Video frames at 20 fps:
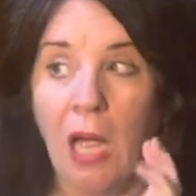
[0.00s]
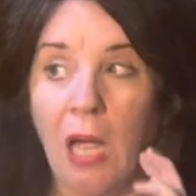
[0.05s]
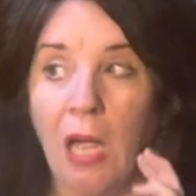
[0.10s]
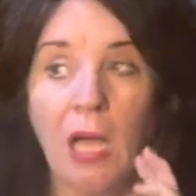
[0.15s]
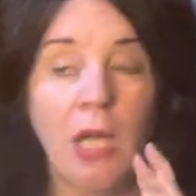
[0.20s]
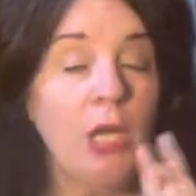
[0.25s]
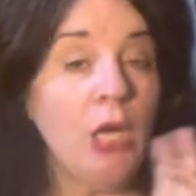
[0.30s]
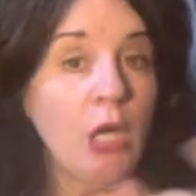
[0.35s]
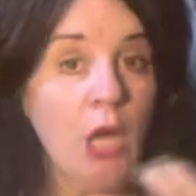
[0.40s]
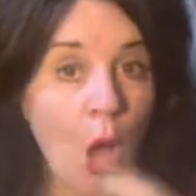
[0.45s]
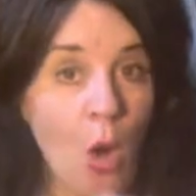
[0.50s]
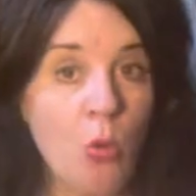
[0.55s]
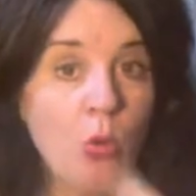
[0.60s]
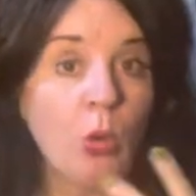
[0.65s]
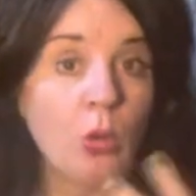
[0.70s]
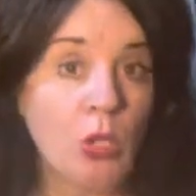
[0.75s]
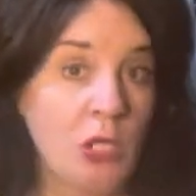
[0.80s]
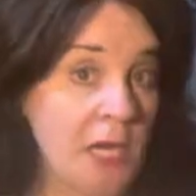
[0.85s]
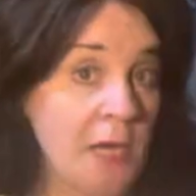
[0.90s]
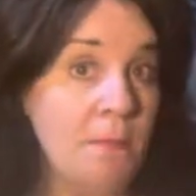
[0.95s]
a
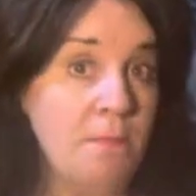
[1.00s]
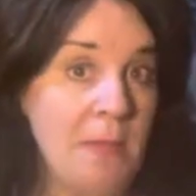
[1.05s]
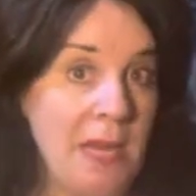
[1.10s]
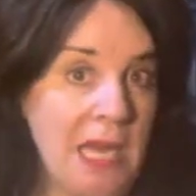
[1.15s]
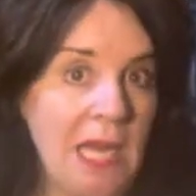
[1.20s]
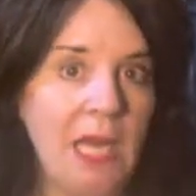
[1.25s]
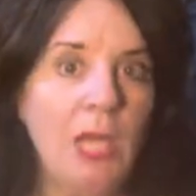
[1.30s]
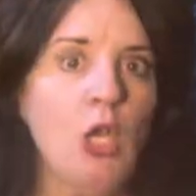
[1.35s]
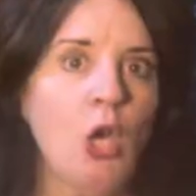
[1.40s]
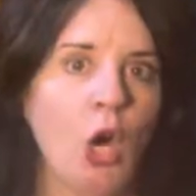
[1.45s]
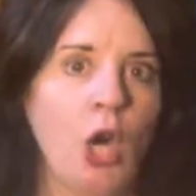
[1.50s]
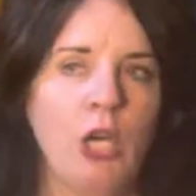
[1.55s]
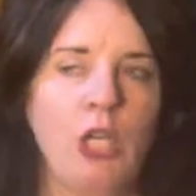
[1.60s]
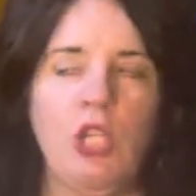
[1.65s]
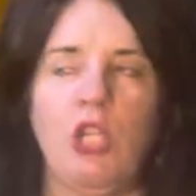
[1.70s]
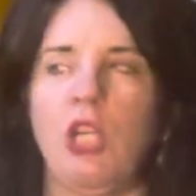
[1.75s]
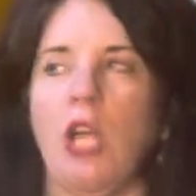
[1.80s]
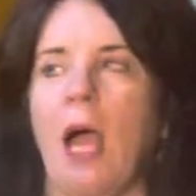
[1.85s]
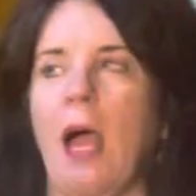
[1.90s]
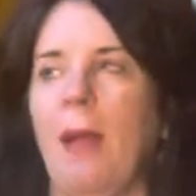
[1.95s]
local to me yarn
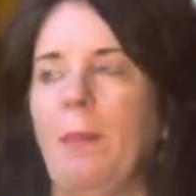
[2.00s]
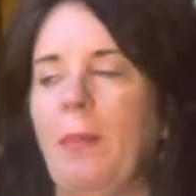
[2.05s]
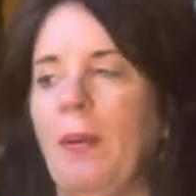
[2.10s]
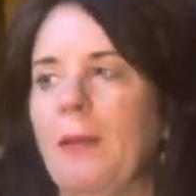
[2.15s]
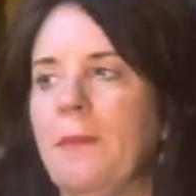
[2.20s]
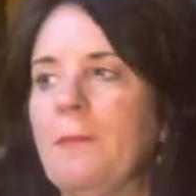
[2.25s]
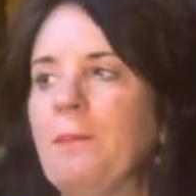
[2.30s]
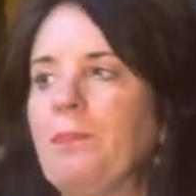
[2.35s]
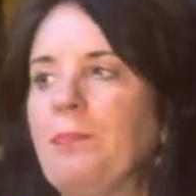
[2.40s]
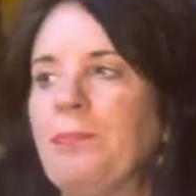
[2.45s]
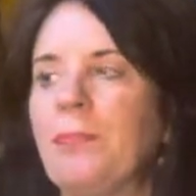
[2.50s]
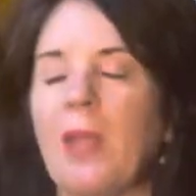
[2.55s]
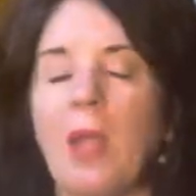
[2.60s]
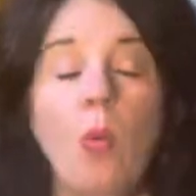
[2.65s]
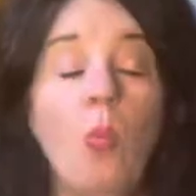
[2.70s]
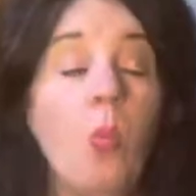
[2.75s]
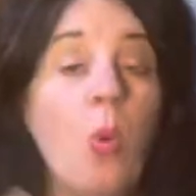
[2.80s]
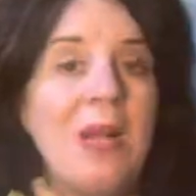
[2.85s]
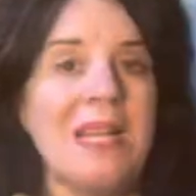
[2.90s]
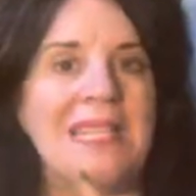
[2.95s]
shop
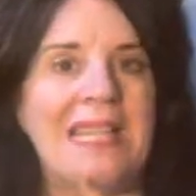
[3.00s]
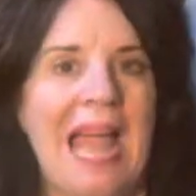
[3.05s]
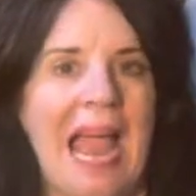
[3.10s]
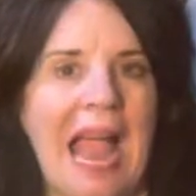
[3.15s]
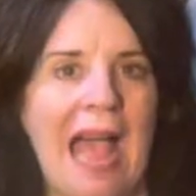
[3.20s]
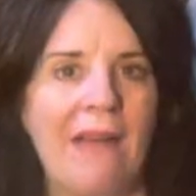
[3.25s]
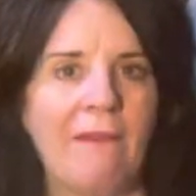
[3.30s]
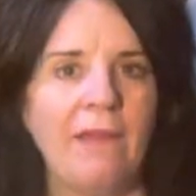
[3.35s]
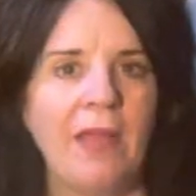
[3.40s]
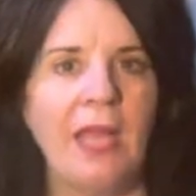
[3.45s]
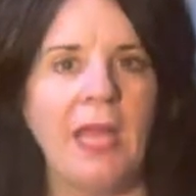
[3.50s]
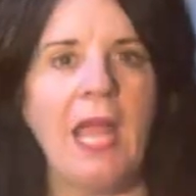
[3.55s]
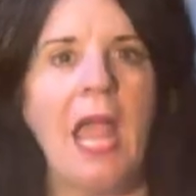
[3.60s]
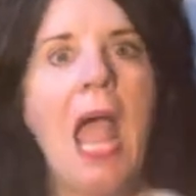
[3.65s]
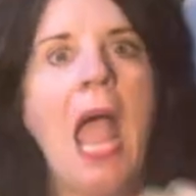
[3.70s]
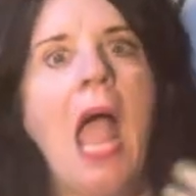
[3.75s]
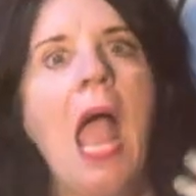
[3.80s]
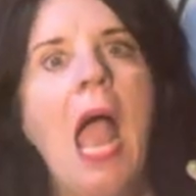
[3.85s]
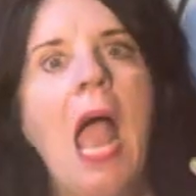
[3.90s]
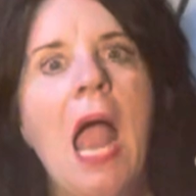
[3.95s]
was having
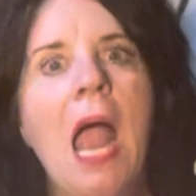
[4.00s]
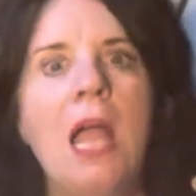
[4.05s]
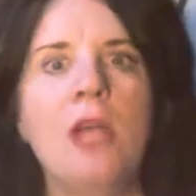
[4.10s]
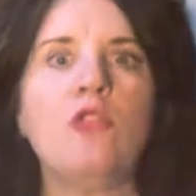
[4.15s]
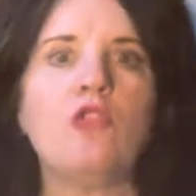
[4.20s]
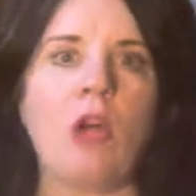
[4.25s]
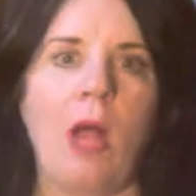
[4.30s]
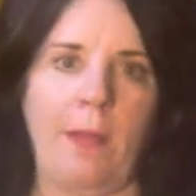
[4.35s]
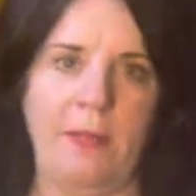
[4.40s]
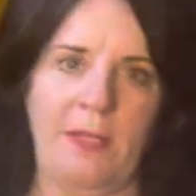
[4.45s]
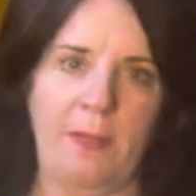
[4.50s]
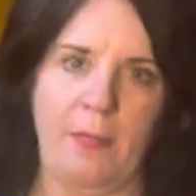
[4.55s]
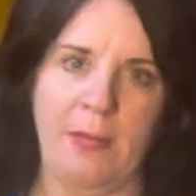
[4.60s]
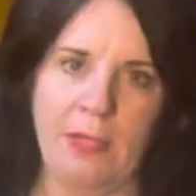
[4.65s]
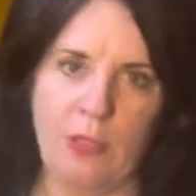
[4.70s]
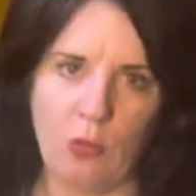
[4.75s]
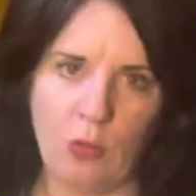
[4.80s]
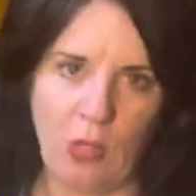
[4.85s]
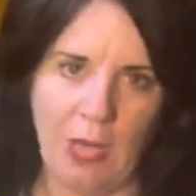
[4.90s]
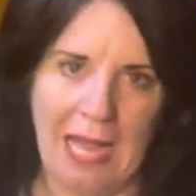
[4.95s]
a drop
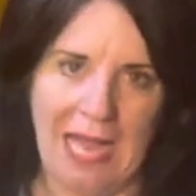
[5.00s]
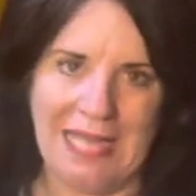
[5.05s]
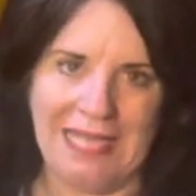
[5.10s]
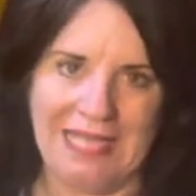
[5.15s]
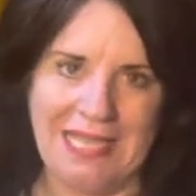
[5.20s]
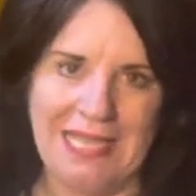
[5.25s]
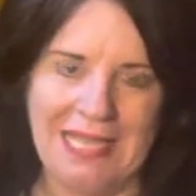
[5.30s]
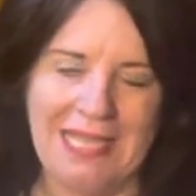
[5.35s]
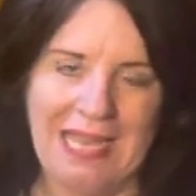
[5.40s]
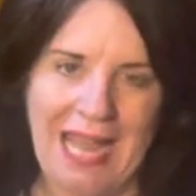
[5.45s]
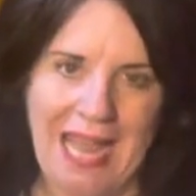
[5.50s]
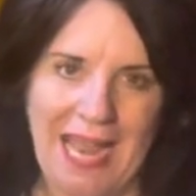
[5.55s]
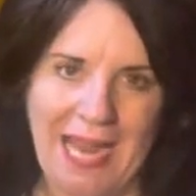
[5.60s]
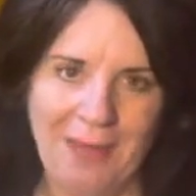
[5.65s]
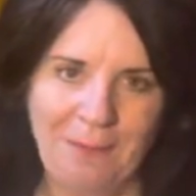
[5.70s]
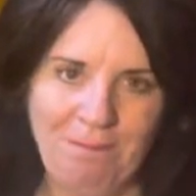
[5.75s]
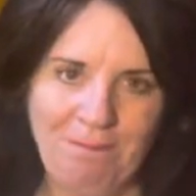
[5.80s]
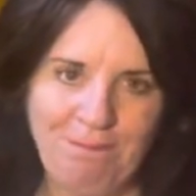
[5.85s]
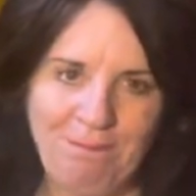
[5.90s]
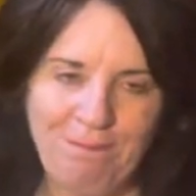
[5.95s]
spindle class today.